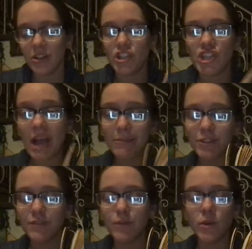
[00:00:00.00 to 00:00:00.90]

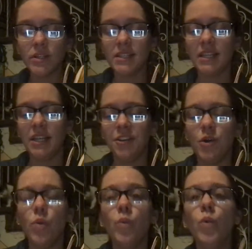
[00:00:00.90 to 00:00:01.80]
Chapter 14.
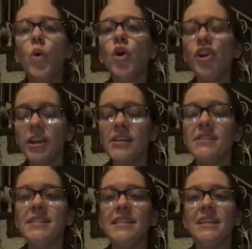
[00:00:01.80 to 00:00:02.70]
War
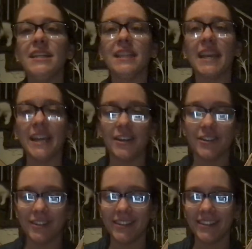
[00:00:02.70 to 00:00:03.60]
is
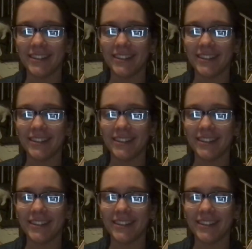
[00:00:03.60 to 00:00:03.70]
declared.